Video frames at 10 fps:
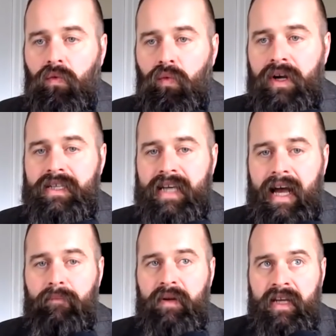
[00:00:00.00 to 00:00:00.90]
what is
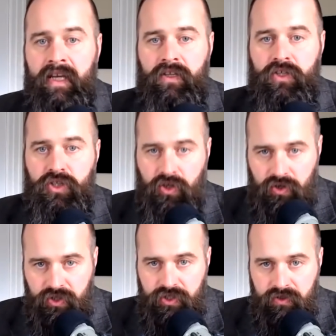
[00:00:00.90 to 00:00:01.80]
happening in the
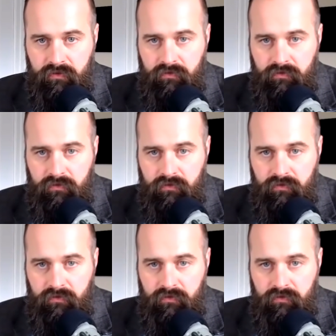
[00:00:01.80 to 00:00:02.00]
church?